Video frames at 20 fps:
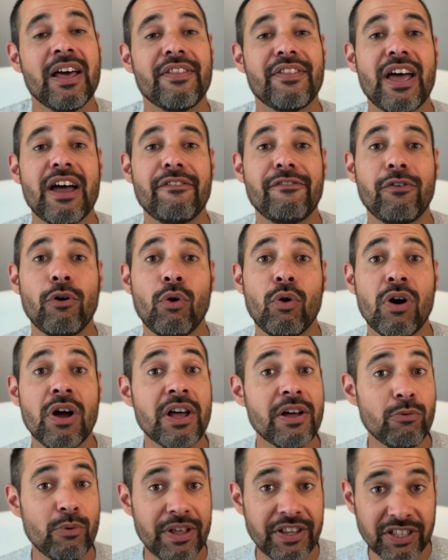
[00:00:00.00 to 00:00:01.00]
Therefore,
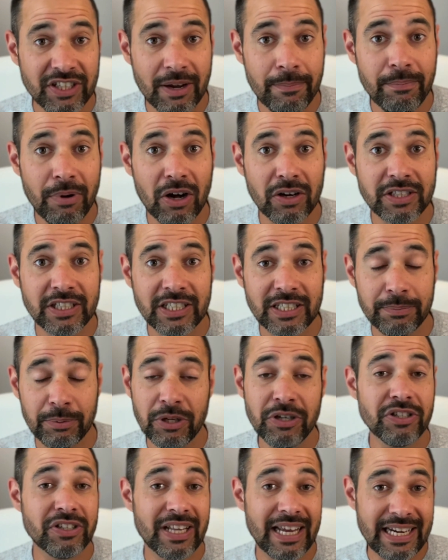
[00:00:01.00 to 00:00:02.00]
with some
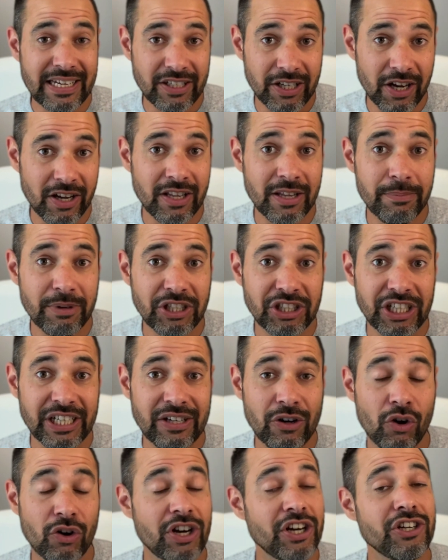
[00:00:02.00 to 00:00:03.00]
participants, they turn the machine
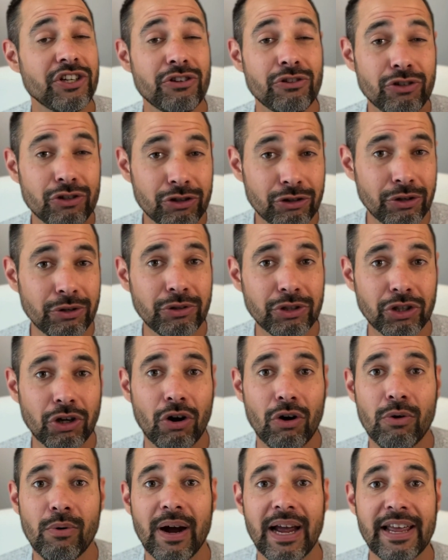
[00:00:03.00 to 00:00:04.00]
on and use true
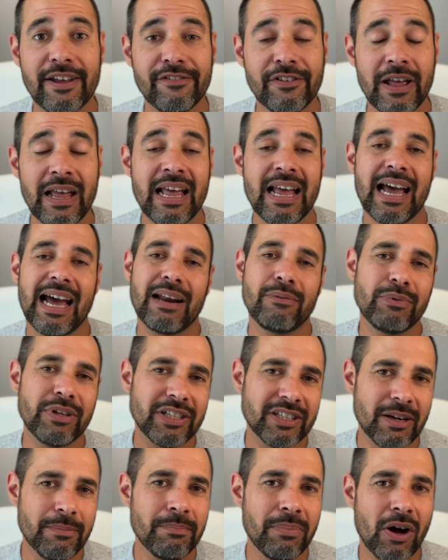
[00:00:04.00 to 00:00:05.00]
shockwave, and with
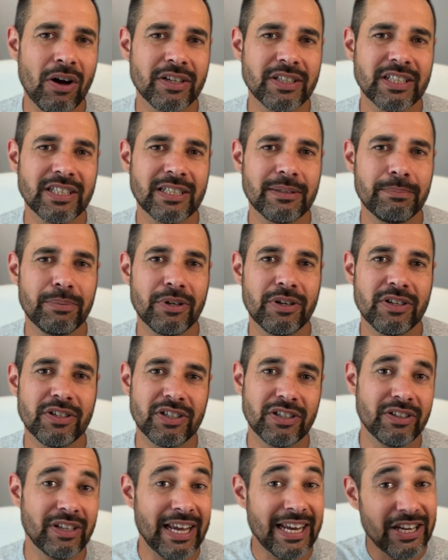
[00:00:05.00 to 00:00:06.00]
some
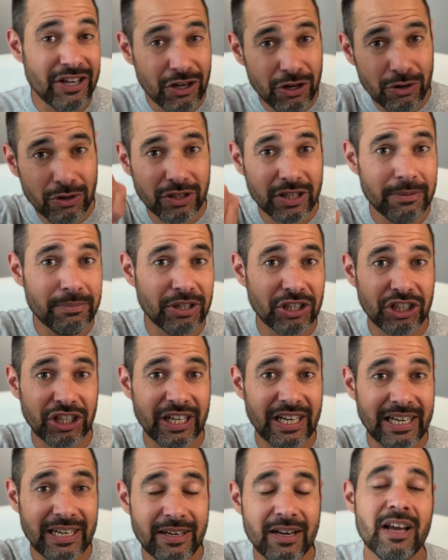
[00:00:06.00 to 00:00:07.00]
participants, they use the
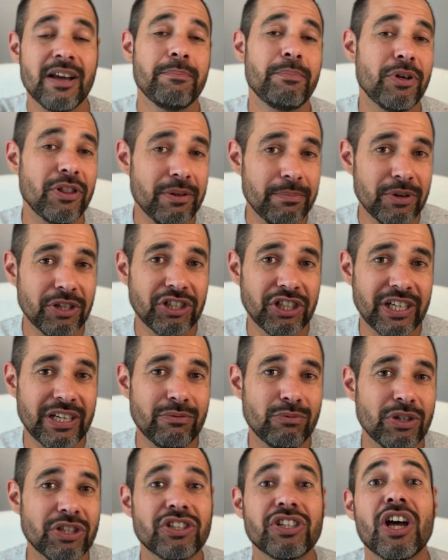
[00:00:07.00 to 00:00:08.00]
machine, but the machine
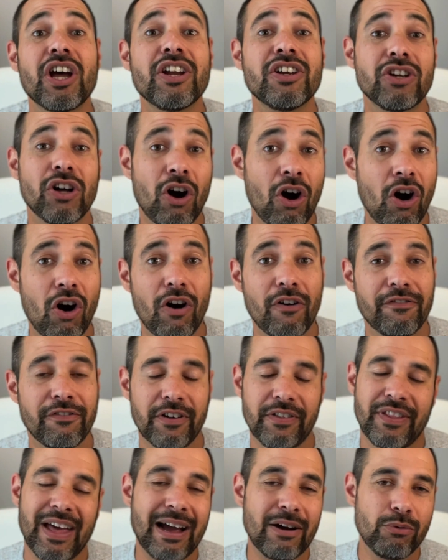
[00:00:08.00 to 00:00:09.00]
was turned off.
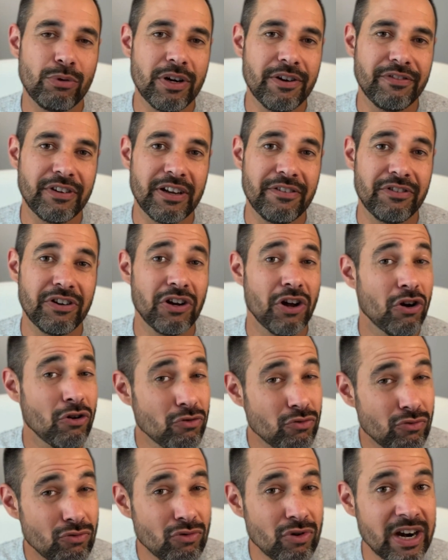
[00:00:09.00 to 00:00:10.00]
That would have given a
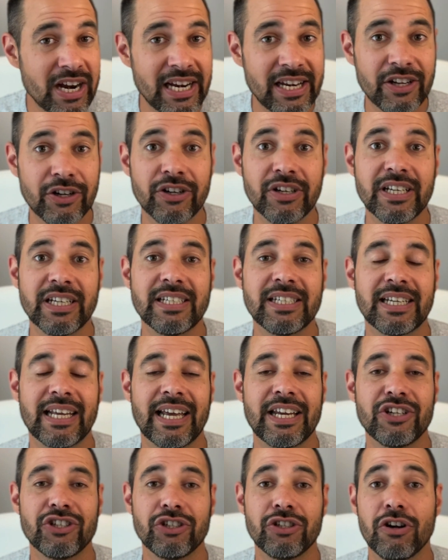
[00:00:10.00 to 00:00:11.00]
really good
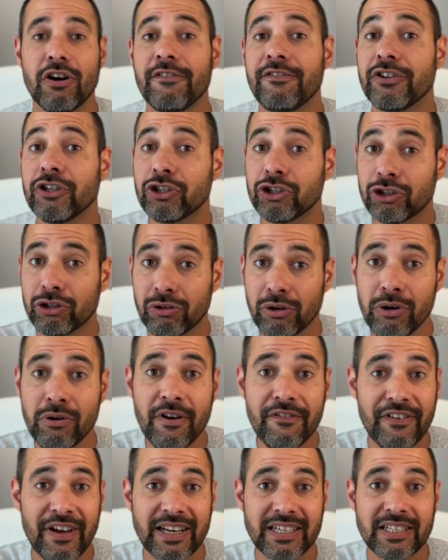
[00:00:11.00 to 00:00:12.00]
indication of the true
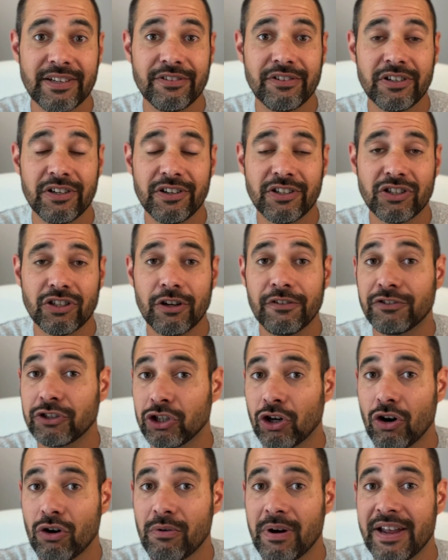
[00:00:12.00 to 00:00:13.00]
effectiveness of
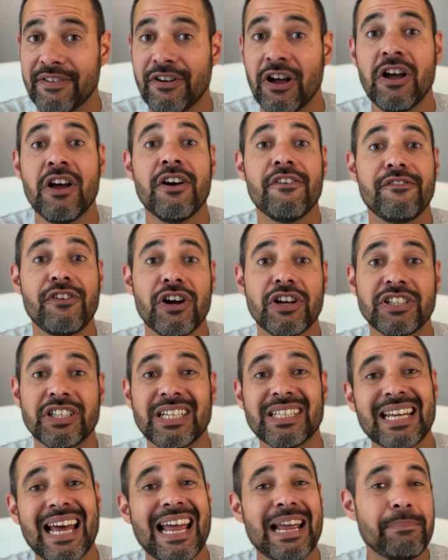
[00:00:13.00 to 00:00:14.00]
shockwave
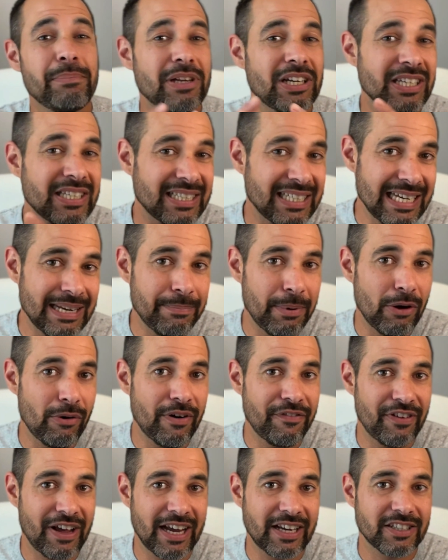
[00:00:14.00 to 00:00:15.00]
versus a placebo
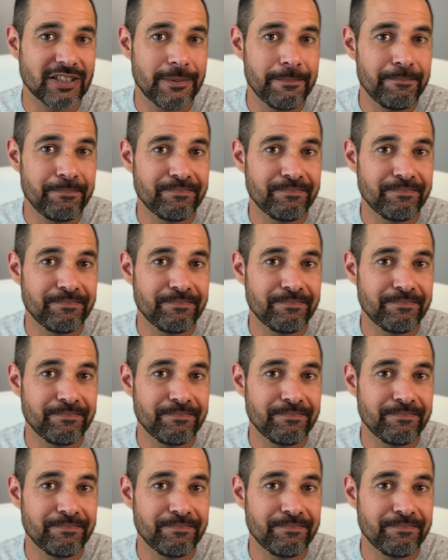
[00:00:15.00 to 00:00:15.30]
effect.